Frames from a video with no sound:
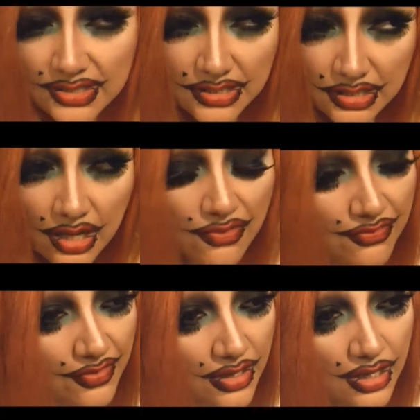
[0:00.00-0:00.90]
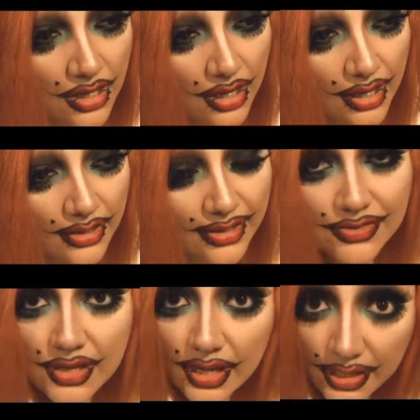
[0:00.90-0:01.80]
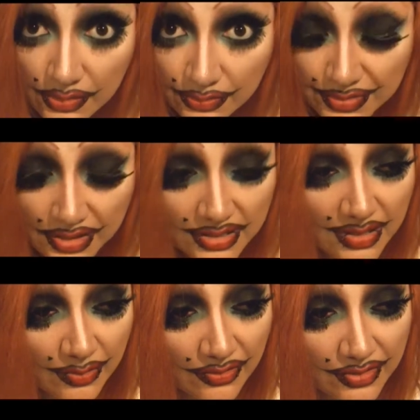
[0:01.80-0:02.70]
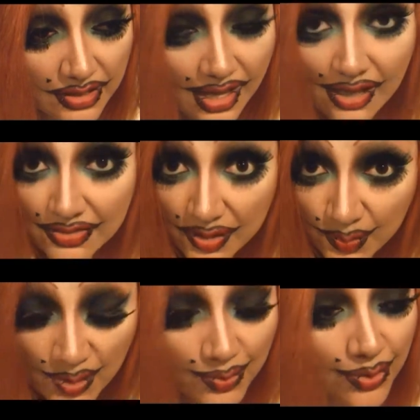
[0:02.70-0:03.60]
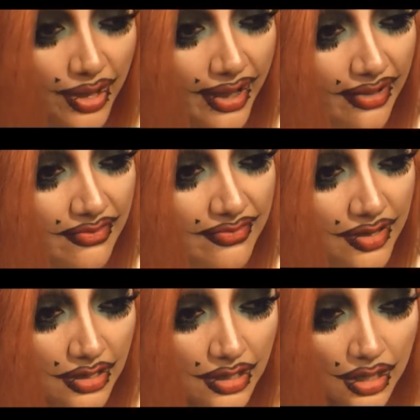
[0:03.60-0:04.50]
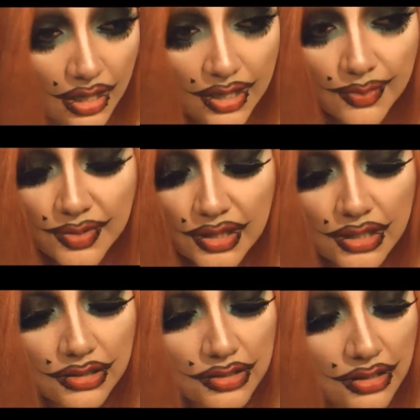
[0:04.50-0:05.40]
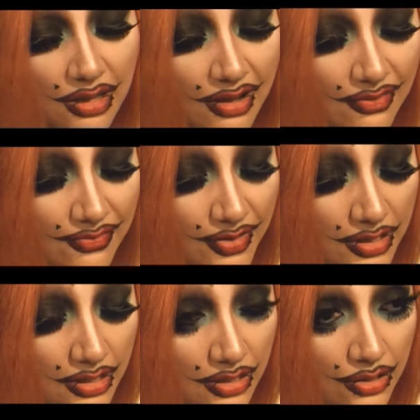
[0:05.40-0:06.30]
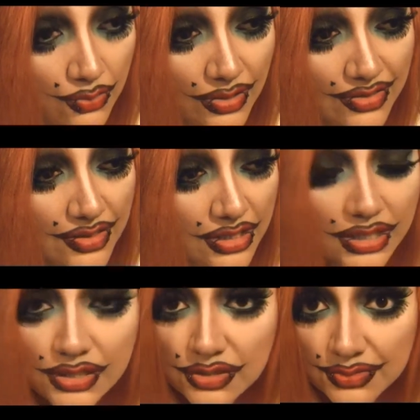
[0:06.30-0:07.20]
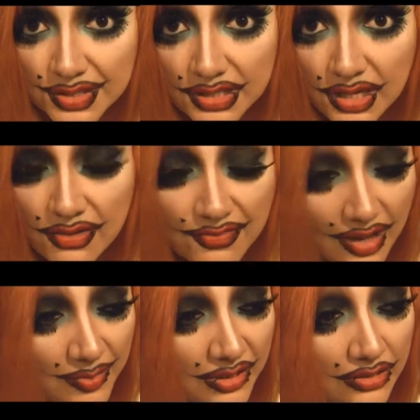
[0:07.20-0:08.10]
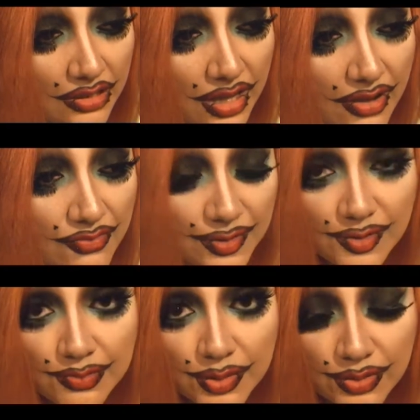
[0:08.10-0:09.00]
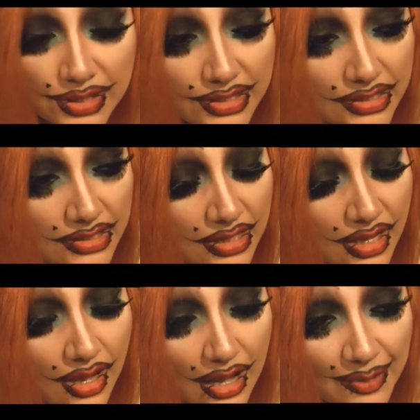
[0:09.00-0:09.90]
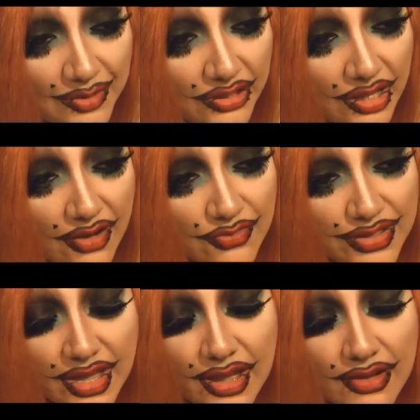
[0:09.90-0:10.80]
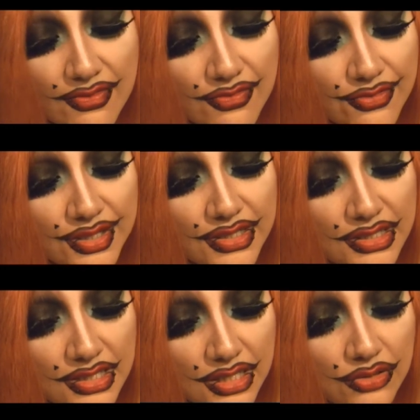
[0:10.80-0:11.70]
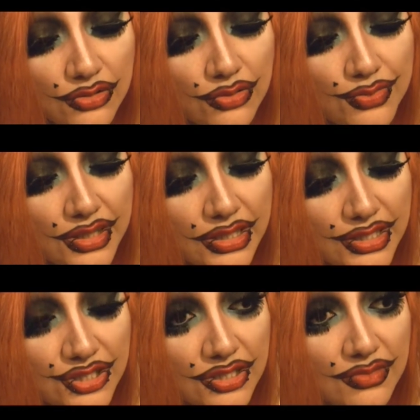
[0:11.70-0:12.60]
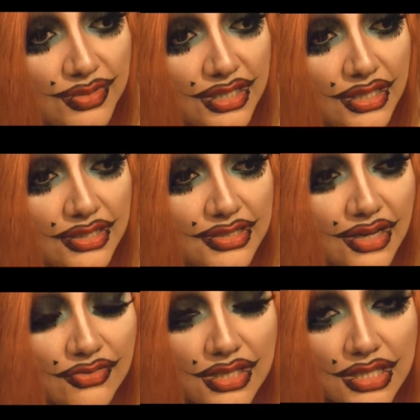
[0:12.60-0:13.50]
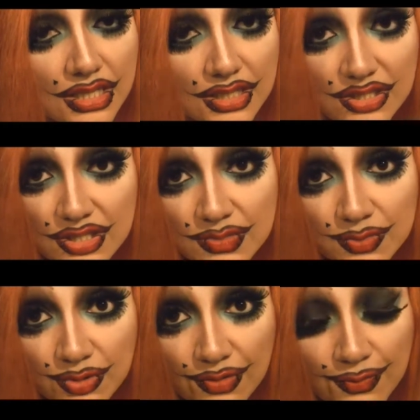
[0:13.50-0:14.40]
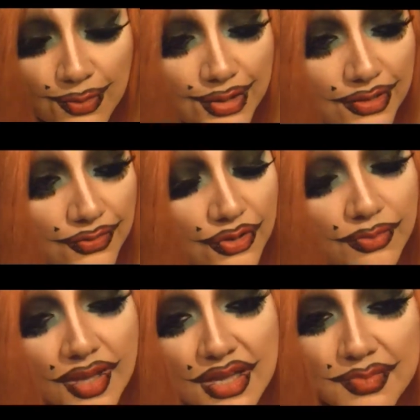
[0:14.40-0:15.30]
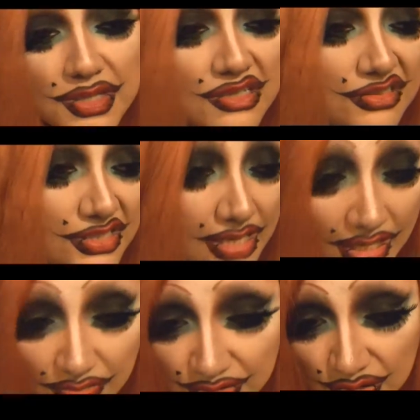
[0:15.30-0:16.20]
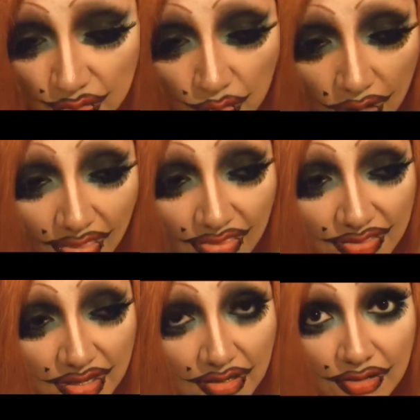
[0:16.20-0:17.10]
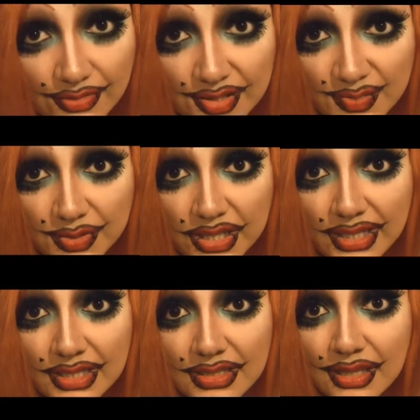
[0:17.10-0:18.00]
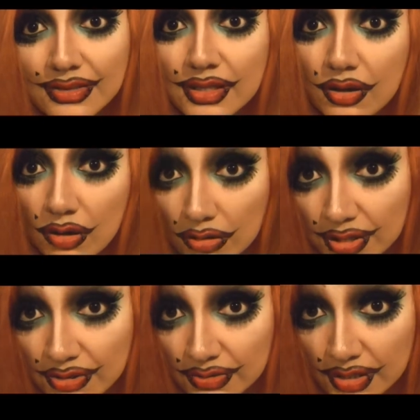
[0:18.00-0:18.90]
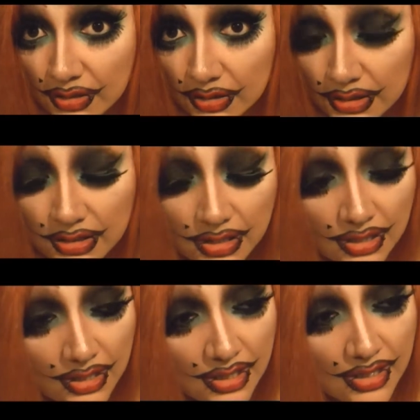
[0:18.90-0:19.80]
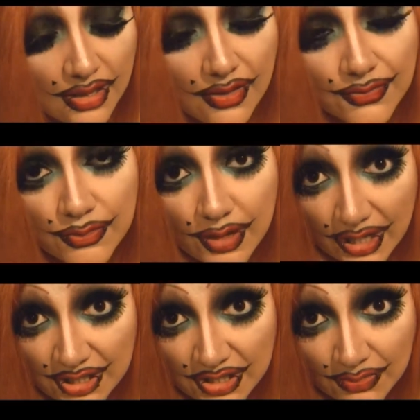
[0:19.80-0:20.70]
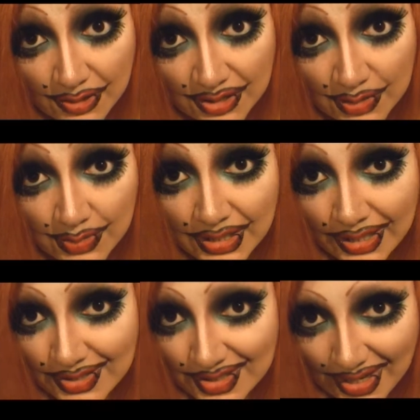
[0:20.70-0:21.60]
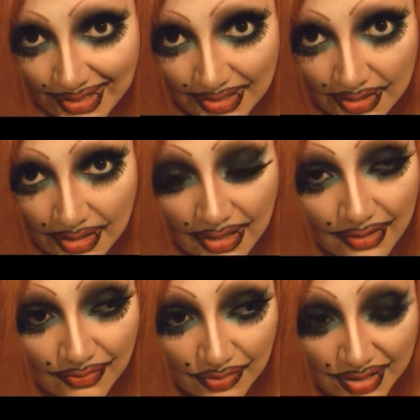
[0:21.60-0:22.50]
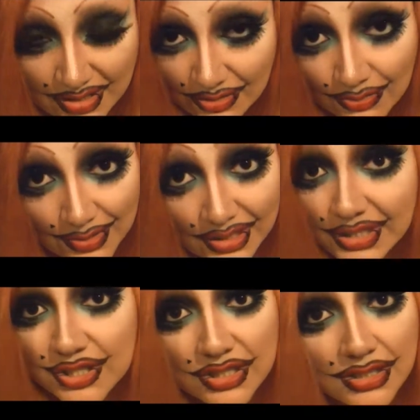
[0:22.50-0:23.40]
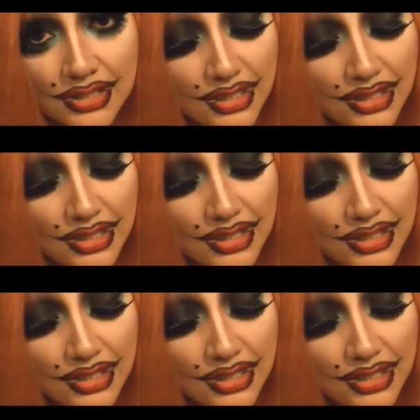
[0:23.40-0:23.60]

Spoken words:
stuff. I like the idols that some of the Catholic people have. I am in love with the Hindu stuff. I'm in love with the Buddhists. I'm in love with every single religion because everything is just beautiful, and if you map it all down to one thing on this planet that they all agree on, if you actually were to dissect every single religion,